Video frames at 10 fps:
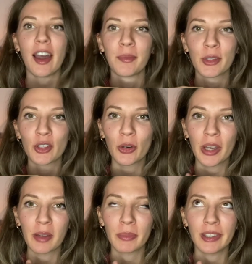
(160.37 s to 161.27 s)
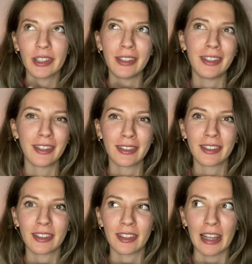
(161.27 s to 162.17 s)
I'm so happy that it
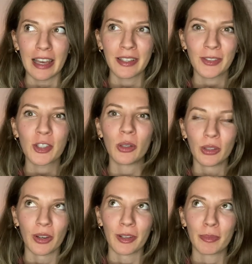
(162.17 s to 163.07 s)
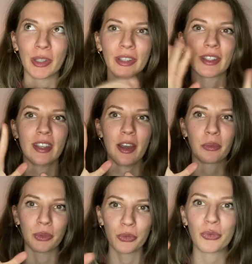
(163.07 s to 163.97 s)
didn't last so long because I
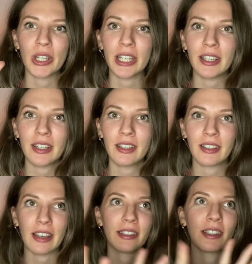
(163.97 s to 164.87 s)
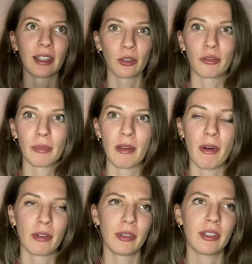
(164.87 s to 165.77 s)
was really at the end of my
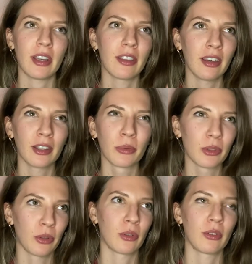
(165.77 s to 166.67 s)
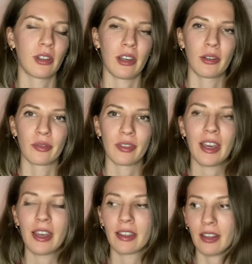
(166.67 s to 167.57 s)
powers. I think it was also the kind of
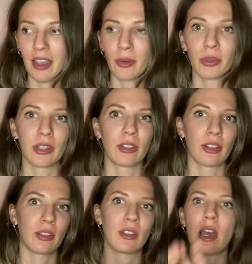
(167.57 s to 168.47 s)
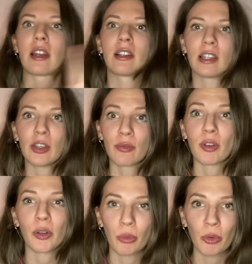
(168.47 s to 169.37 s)
day where it got suddenly
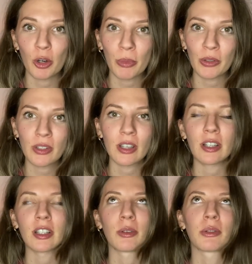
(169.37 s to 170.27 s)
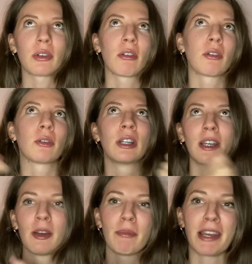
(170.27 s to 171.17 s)
very warm outside and I was all
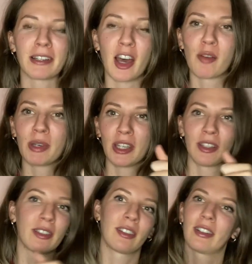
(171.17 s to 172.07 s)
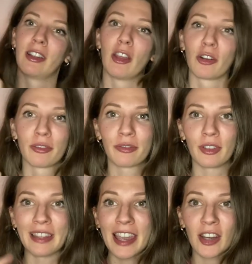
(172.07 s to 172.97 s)
packed up in a lot of
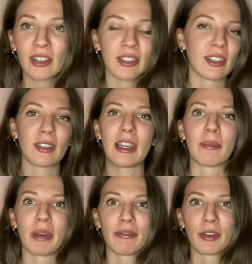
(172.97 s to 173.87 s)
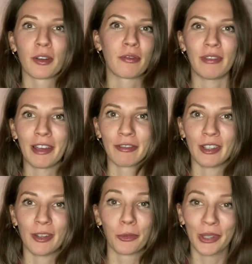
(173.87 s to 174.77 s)
layers in my very fluffy
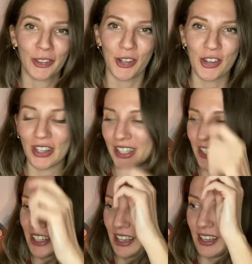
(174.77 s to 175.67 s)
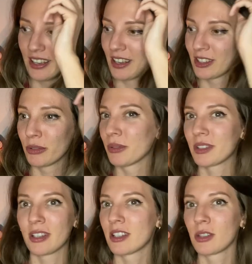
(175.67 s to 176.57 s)
winter jacket, so it was
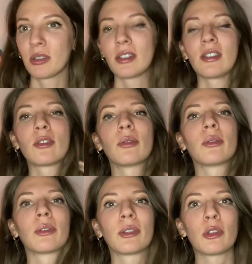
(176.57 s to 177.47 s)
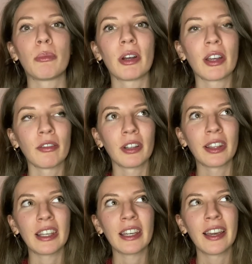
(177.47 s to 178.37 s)
not so easy to bear
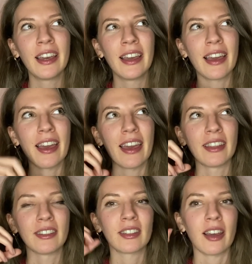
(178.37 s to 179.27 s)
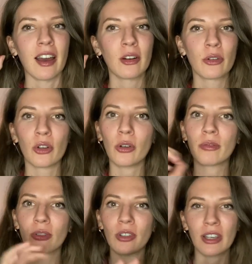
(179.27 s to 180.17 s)
everything. And I don't know
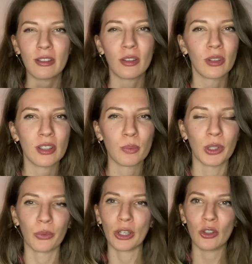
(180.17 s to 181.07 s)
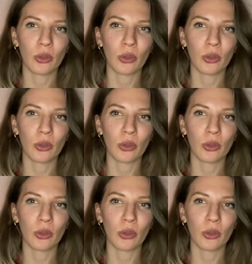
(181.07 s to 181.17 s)
if you guys noticed, but when you